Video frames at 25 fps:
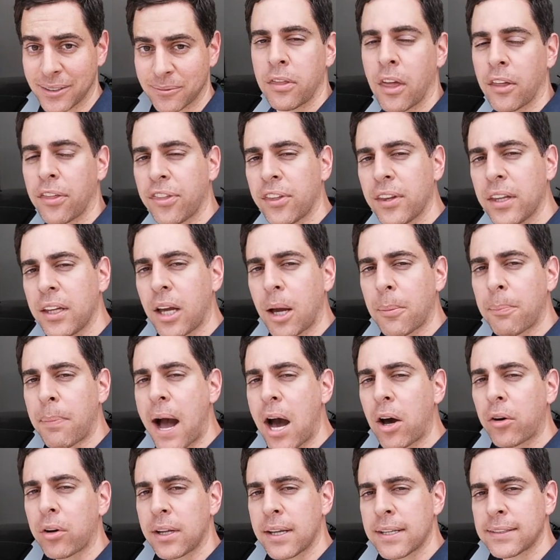The thing
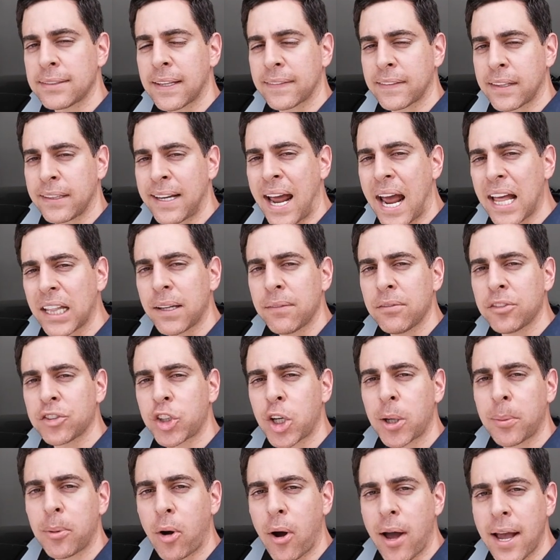about it is that the 911
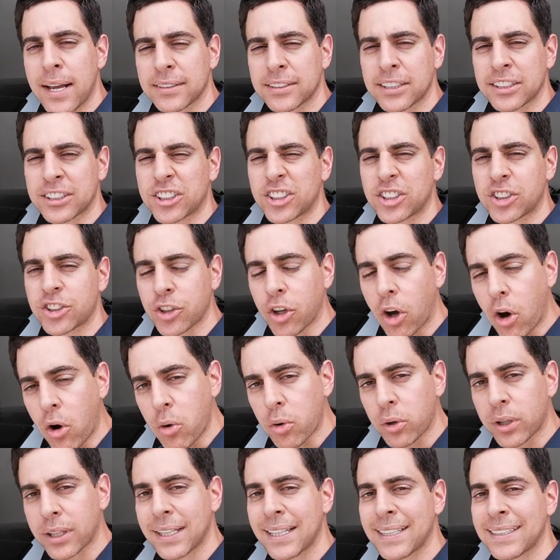Turbo S is
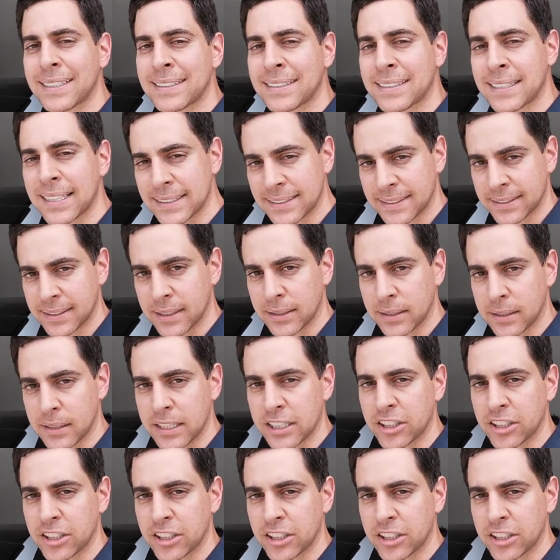so consistent.